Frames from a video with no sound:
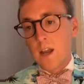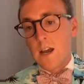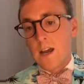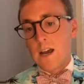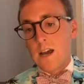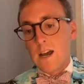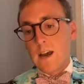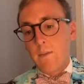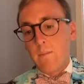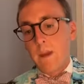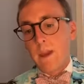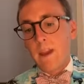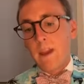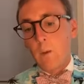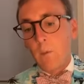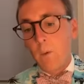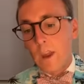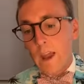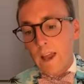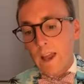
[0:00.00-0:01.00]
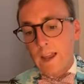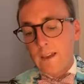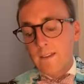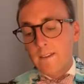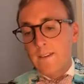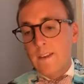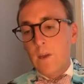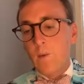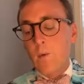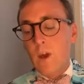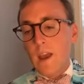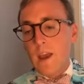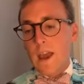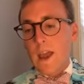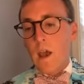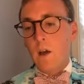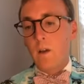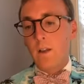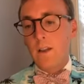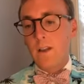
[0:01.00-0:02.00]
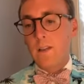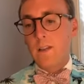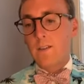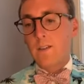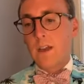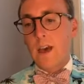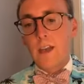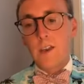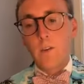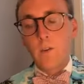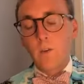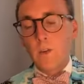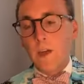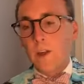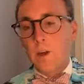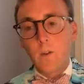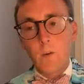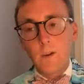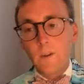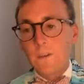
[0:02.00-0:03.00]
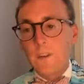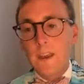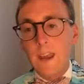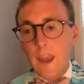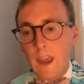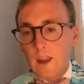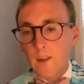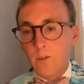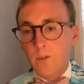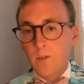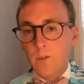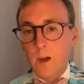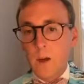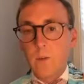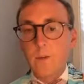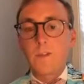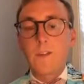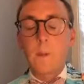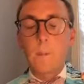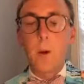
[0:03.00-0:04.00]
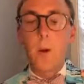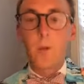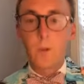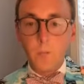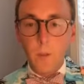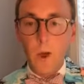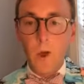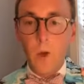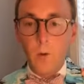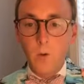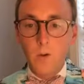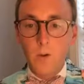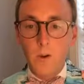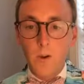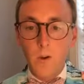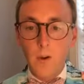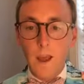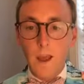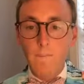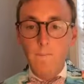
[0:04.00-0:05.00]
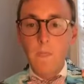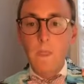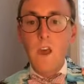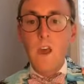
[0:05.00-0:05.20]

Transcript: um, and what i like to say right now is i don't i don't want to say cancel i want to say postponed okay